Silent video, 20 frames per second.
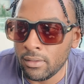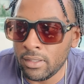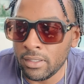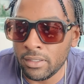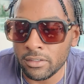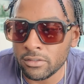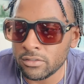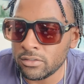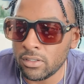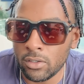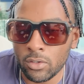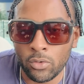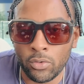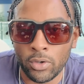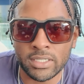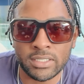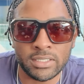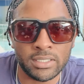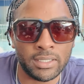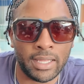Then there's no
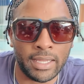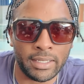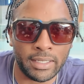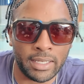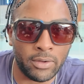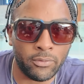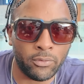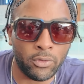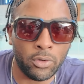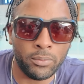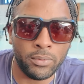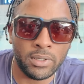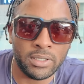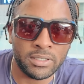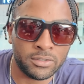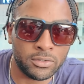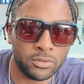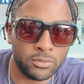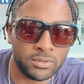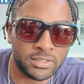question like Nairobi
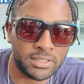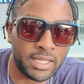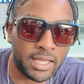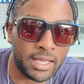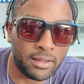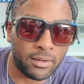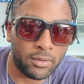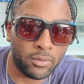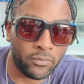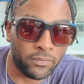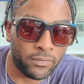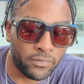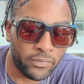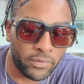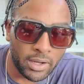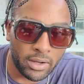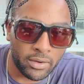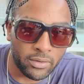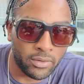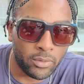suits that
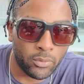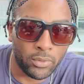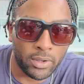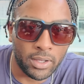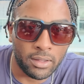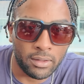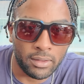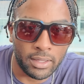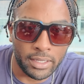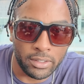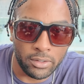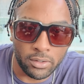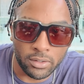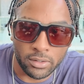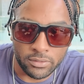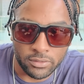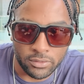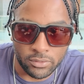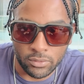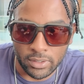very well. Like you
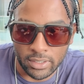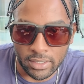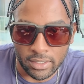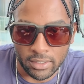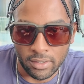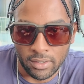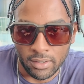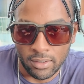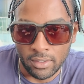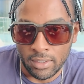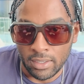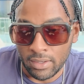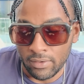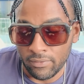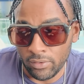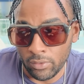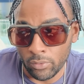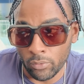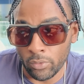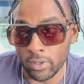could do it
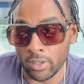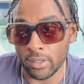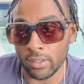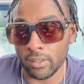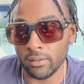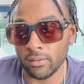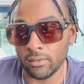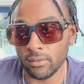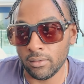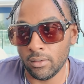if you want.